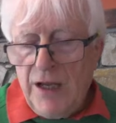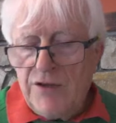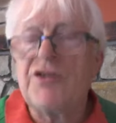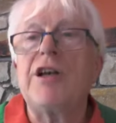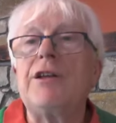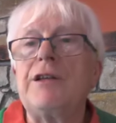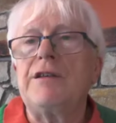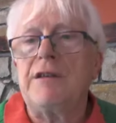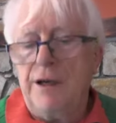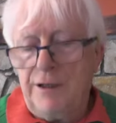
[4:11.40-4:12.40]
Sade
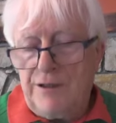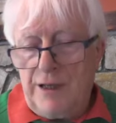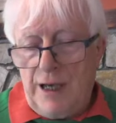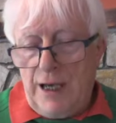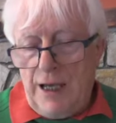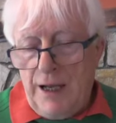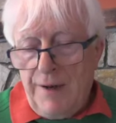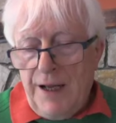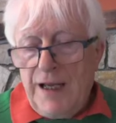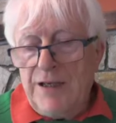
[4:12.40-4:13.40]
Sate
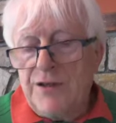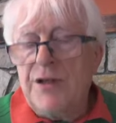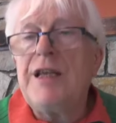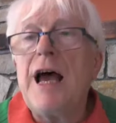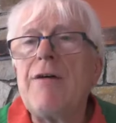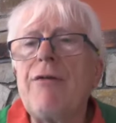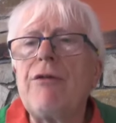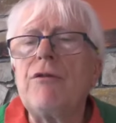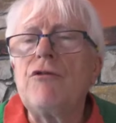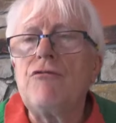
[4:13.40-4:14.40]
is the
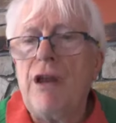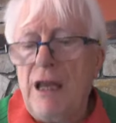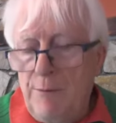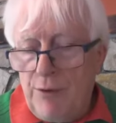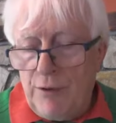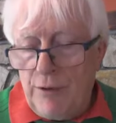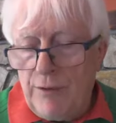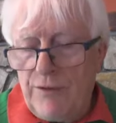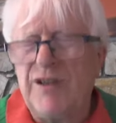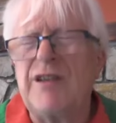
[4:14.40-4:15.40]
death and
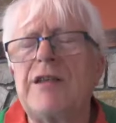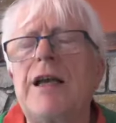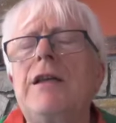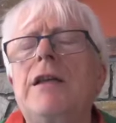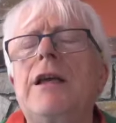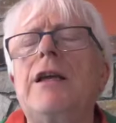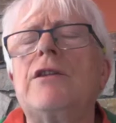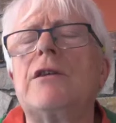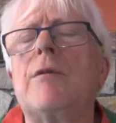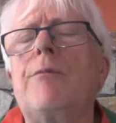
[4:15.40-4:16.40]
rebirth, descending
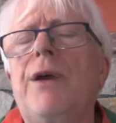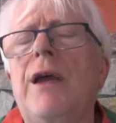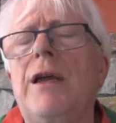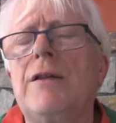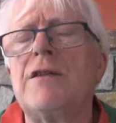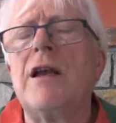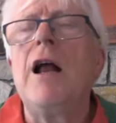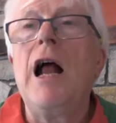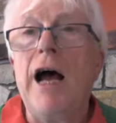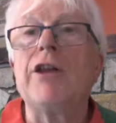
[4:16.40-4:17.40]
into the pit
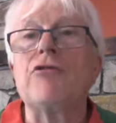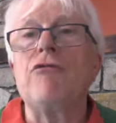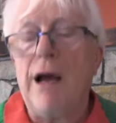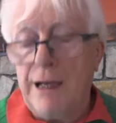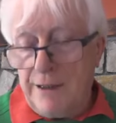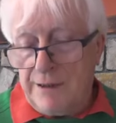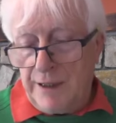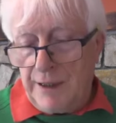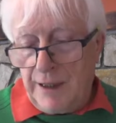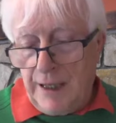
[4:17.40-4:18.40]
and
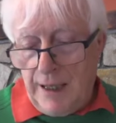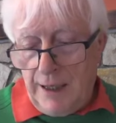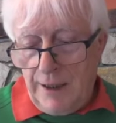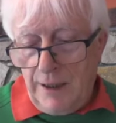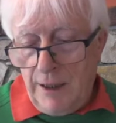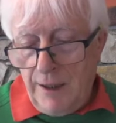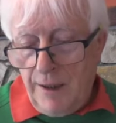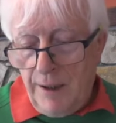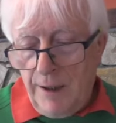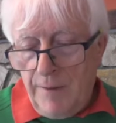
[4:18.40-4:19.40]
arising again,
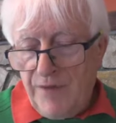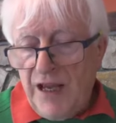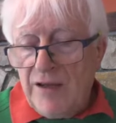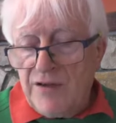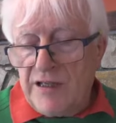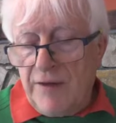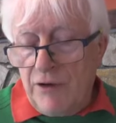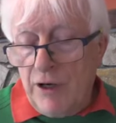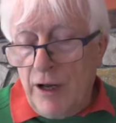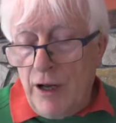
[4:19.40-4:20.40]

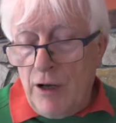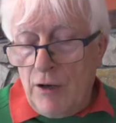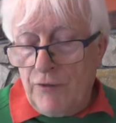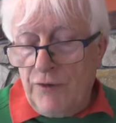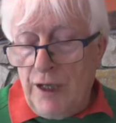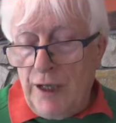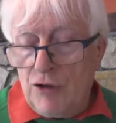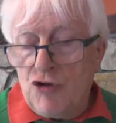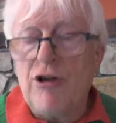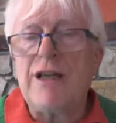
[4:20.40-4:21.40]
7.5 year
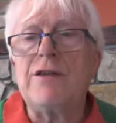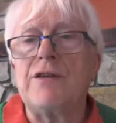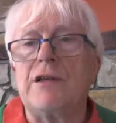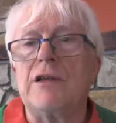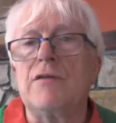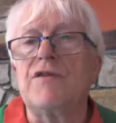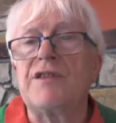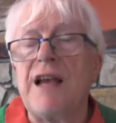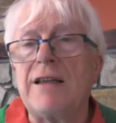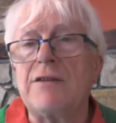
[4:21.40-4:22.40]
transit of
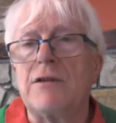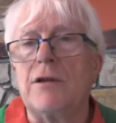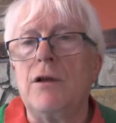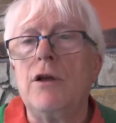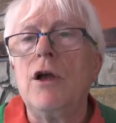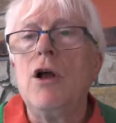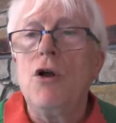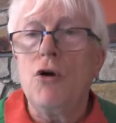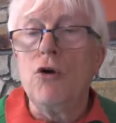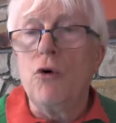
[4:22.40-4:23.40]
Saturn,
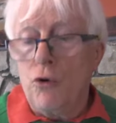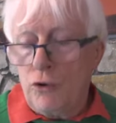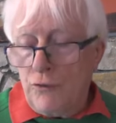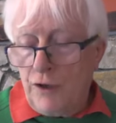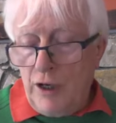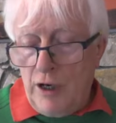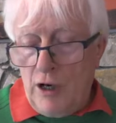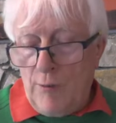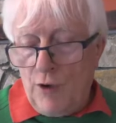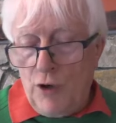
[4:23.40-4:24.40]
Lord of
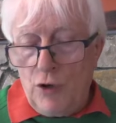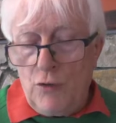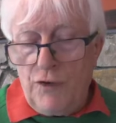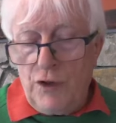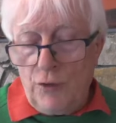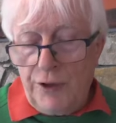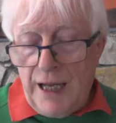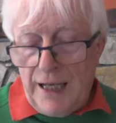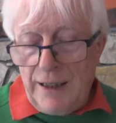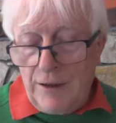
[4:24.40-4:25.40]
Karma, over your
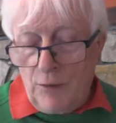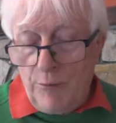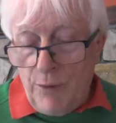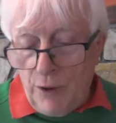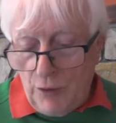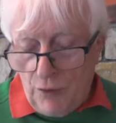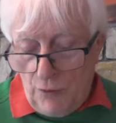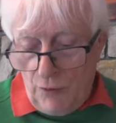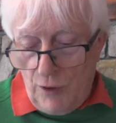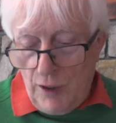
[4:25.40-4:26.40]
natal
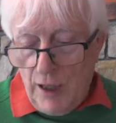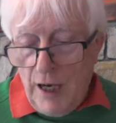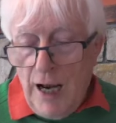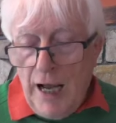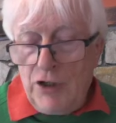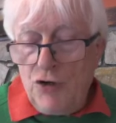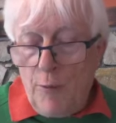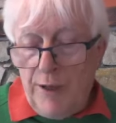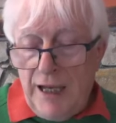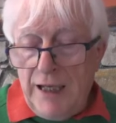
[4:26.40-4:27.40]
moon. And
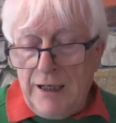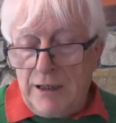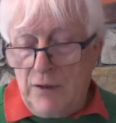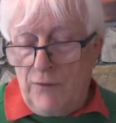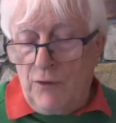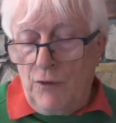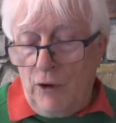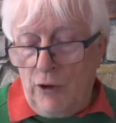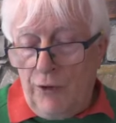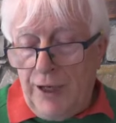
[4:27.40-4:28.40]
you'll be in it if you've
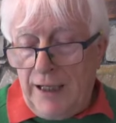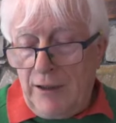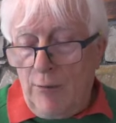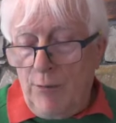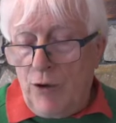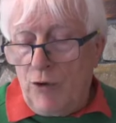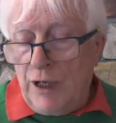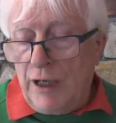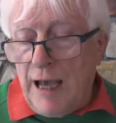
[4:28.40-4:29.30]
got your natal moon in